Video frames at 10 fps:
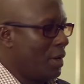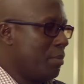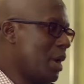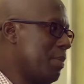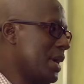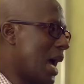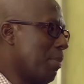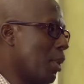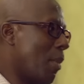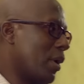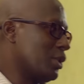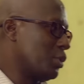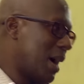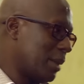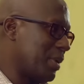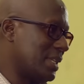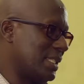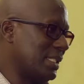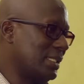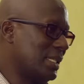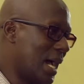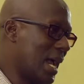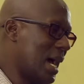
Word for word: Maybe I'm no more the smart person I